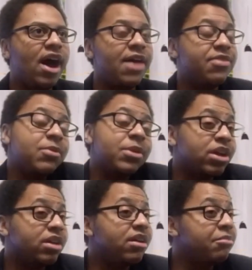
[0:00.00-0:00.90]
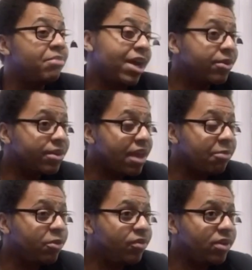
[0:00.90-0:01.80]
think we could have done better in that
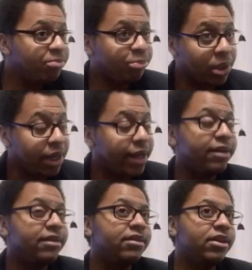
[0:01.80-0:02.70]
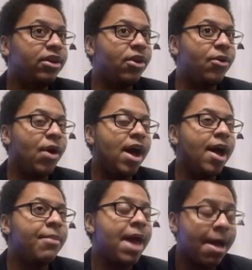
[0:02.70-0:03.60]
movie, but, you know,
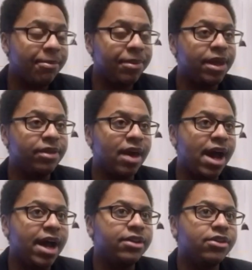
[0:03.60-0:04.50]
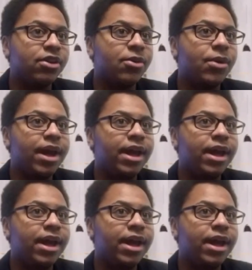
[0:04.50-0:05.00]
I'm happy that, you know,